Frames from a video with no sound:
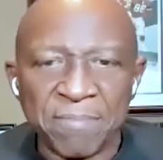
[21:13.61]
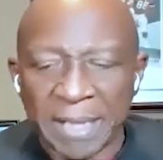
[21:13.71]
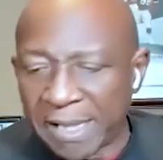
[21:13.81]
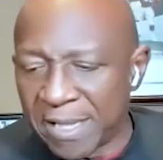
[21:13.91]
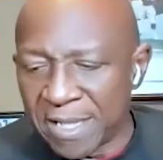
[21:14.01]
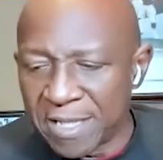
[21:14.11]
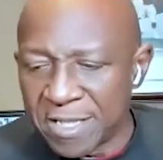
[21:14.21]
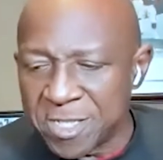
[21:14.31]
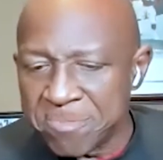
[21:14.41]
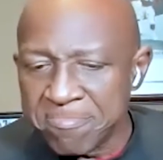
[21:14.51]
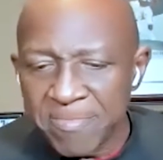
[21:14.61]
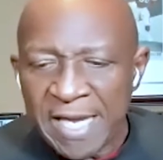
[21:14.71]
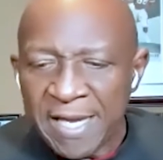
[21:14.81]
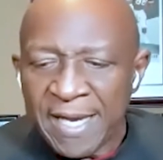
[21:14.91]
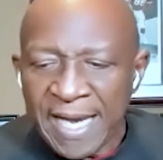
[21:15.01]
Because
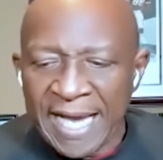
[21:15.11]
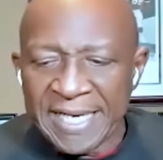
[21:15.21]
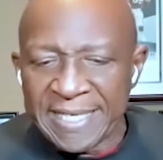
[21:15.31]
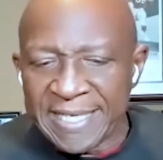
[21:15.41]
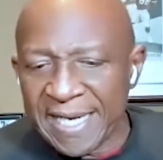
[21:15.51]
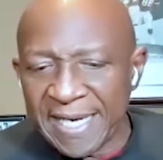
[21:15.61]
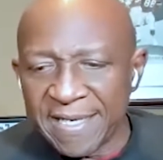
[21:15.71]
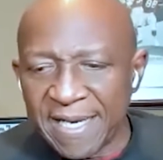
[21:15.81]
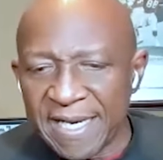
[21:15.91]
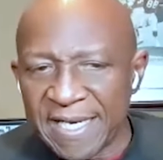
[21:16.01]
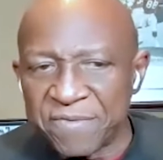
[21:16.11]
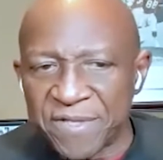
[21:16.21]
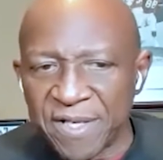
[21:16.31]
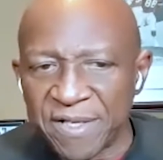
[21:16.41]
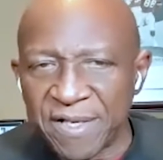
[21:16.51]
and he did it, and he
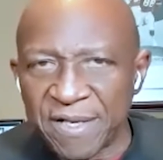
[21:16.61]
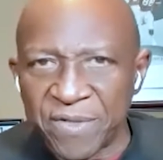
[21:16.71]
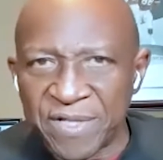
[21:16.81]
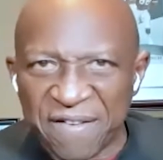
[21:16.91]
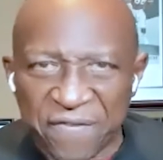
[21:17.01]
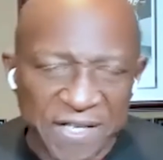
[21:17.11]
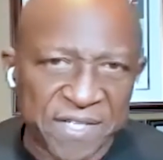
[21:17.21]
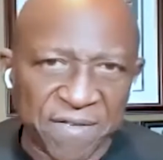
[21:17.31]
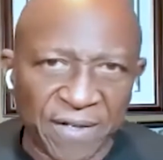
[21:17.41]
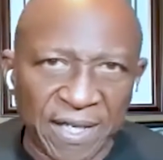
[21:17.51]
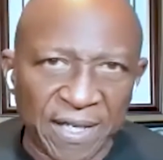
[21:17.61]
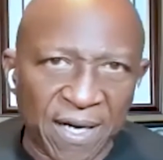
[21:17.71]
was defensively.